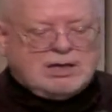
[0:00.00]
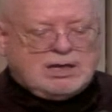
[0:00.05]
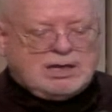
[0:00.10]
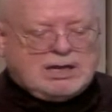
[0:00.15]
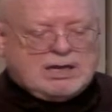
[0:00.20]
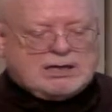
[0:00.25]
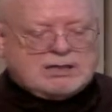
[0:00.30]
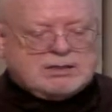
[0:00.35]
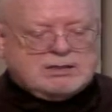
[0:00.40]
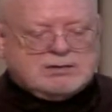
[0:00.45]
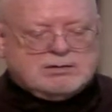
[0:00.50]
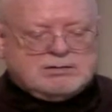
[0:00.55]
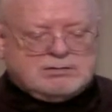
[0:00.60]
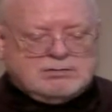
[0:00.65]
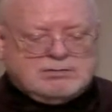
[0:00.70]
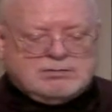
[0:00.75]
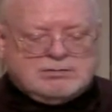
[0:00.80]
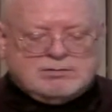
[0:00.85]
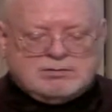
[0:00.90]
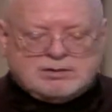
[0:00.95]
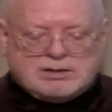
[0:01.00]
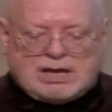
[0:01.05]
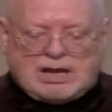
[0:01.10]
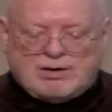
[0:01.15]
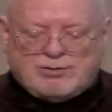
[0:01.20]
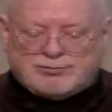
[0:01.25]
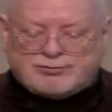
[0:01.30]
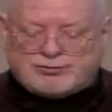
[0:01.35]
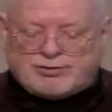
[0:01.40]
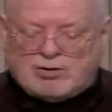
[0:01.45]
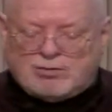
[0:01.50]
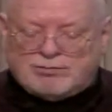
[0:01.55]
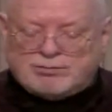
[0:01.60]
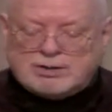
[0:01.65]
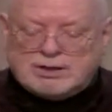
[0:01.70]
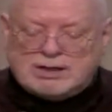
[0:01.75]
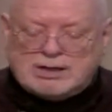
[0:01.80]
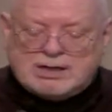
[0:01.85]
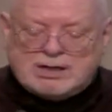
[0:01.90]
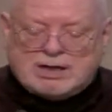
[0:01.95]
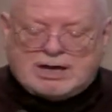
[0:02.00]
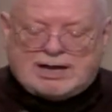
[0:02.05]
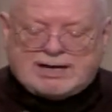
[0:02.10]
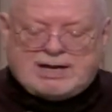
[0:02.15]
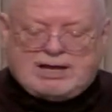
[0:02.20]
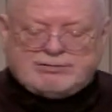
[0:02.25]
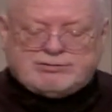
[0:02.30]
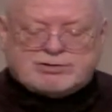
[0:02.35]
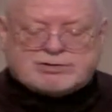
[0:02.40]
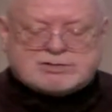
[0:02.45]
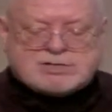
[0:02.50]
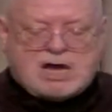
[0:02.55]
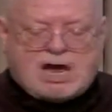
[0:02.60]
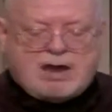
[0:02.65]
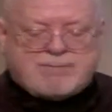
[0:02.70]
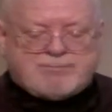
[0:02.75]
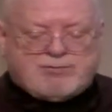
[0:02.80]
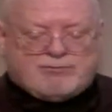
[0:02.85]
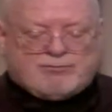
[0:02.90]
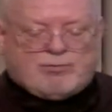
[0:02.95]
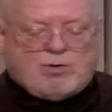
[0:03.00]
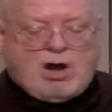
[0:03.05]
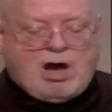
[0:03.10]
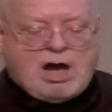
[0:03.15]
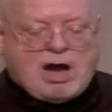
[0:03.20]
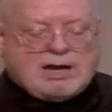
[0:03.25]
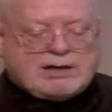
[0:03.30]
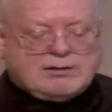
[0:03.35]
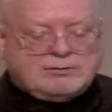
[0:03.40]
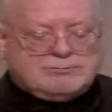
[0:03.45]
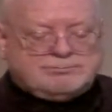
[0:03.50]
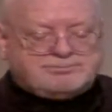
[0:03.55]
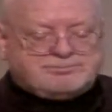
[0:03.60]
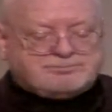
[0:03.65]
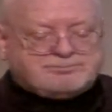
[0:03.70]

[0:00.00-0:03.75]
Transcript: in Yellowstone. Another type of rock